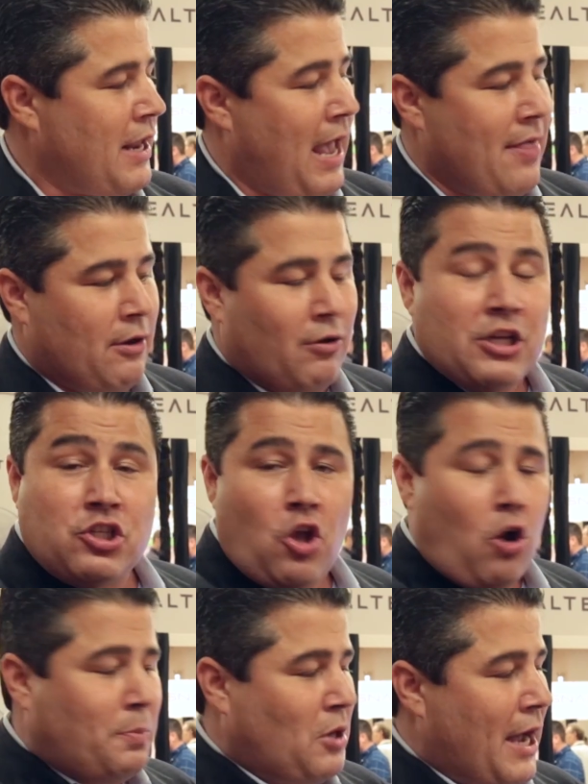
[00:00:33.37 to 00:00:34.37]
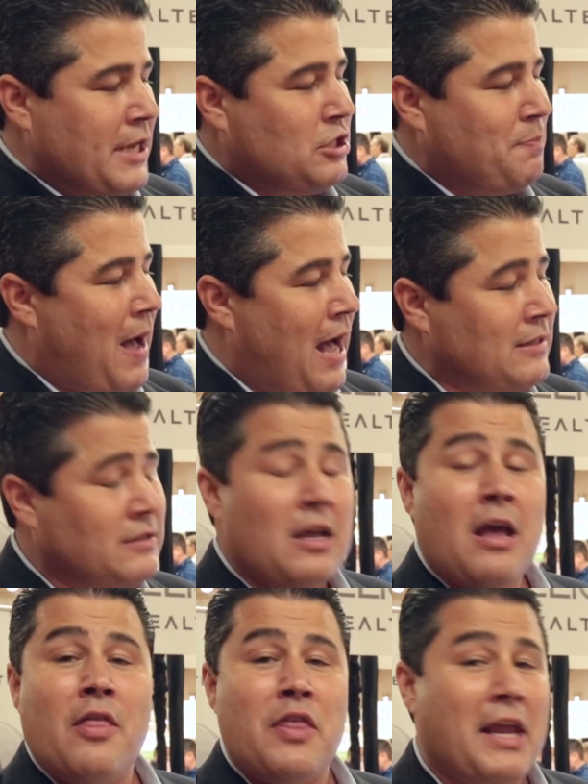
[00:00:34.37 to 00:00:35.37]
Again, there is no blind spots.
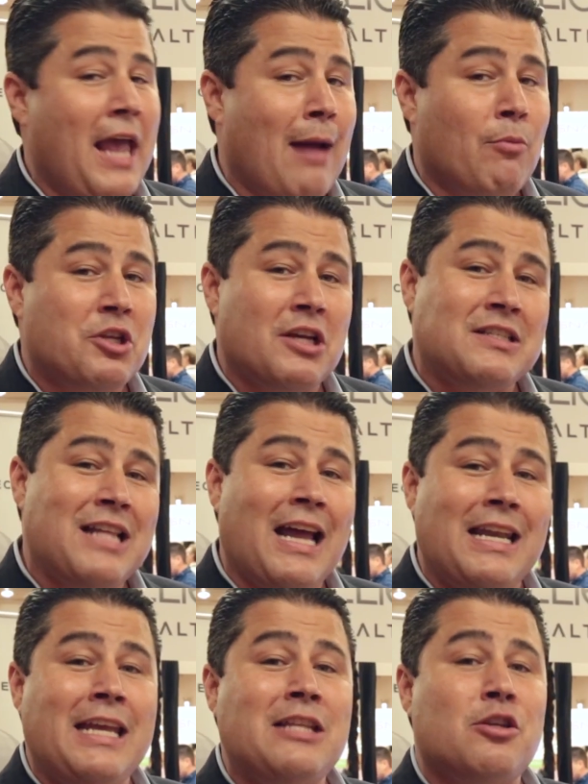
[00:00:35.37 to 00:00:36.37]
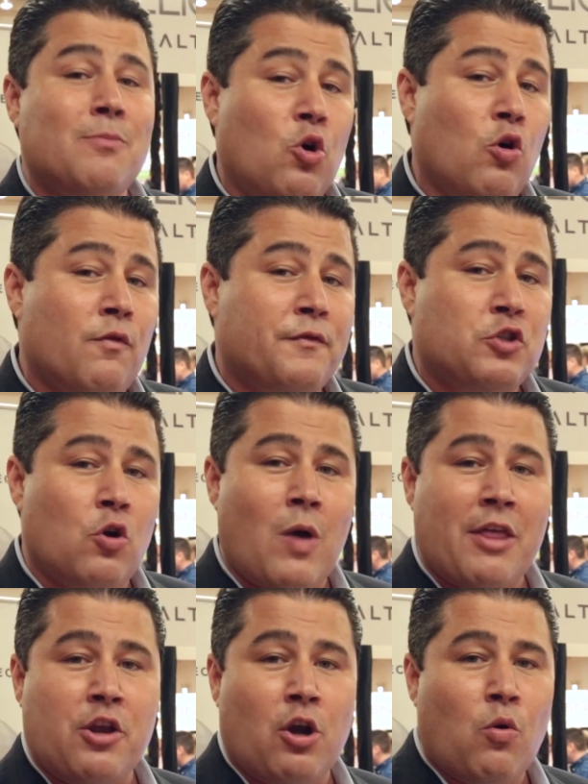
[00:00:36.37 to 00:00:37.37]
The camera does not need to move. So
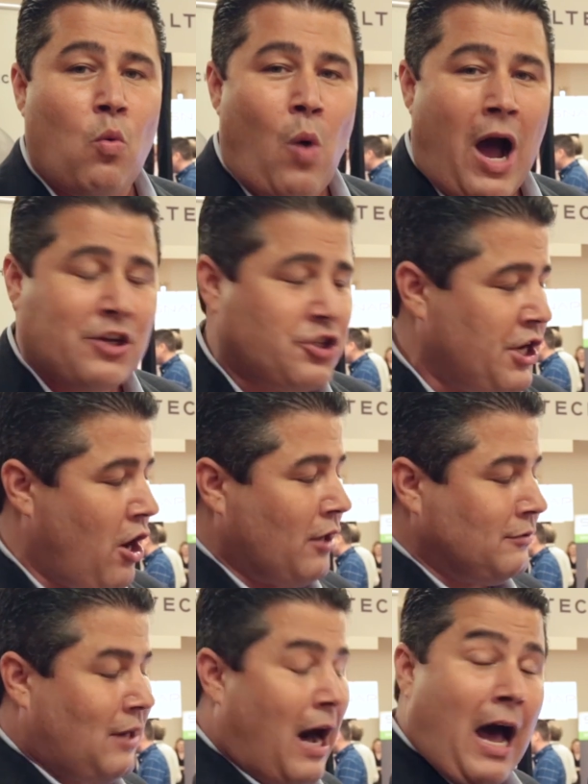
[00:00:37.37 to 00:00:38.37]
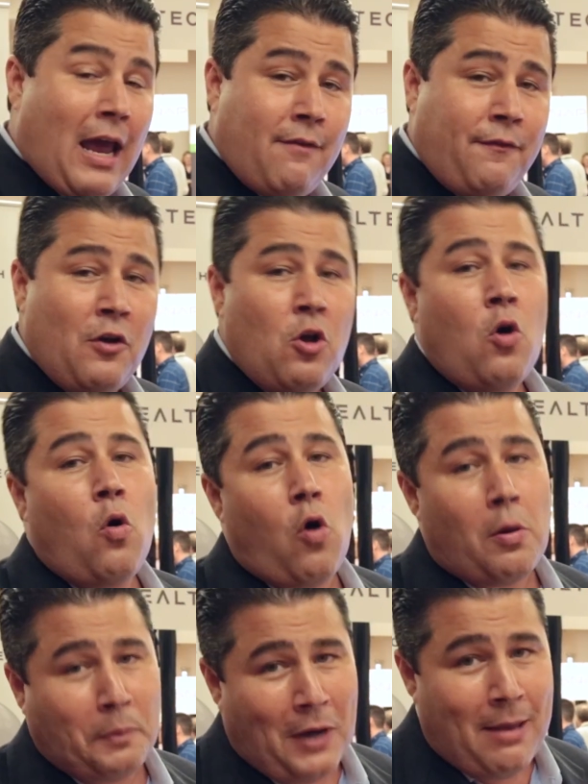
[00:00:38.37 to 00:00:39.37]
whether you're watching on live
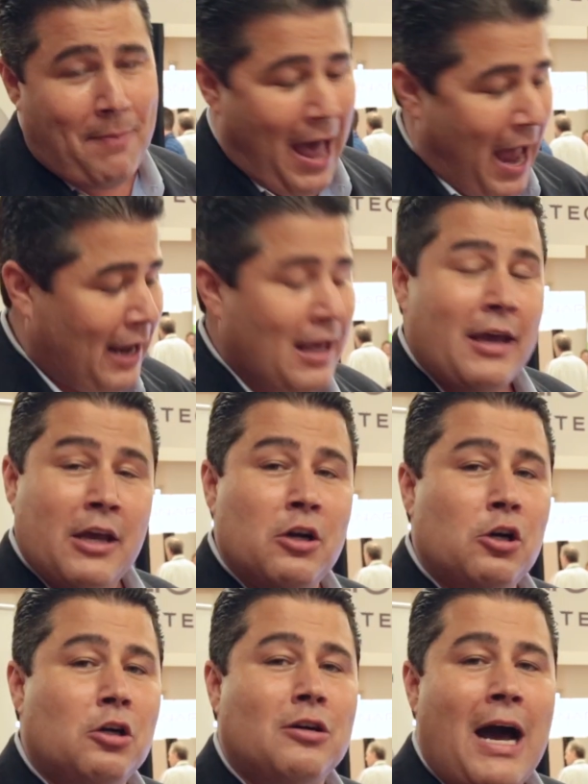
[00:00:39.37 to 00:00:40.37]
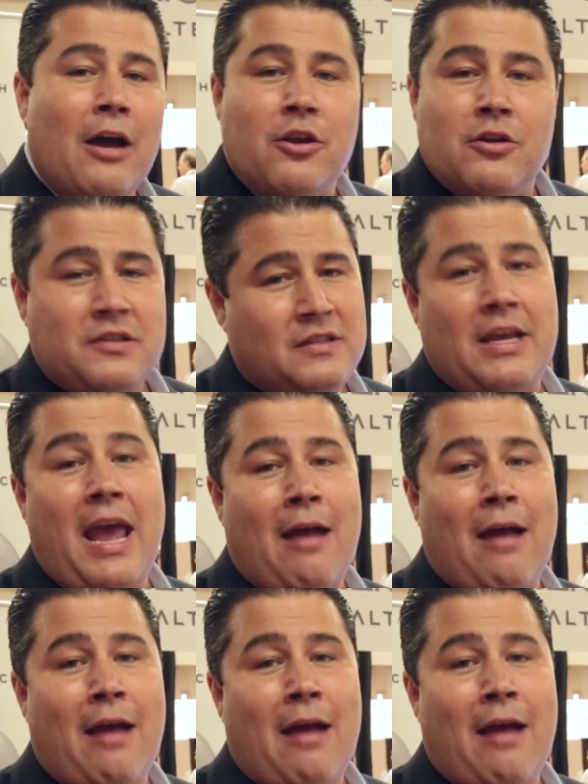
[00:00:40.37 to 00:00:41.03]
or playback, it'll allow you to see